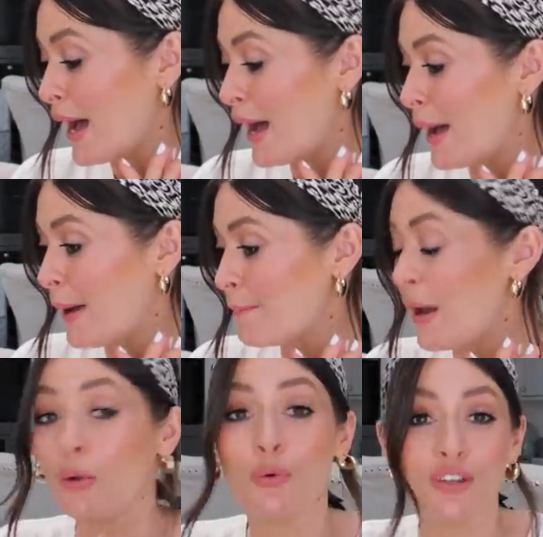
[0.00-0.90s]

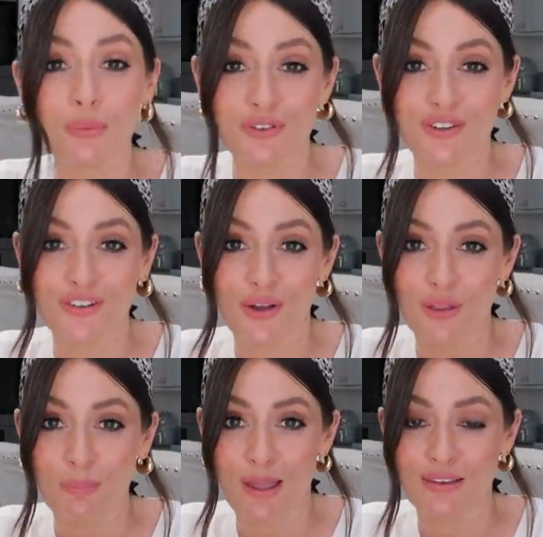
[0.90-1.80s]
And also wanted to show you
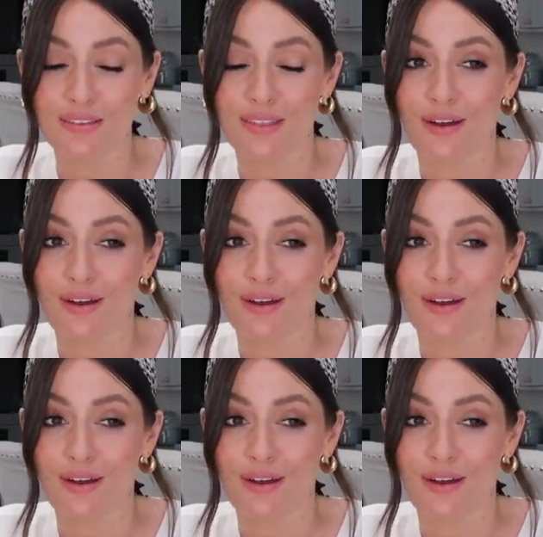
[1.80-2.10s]
the bits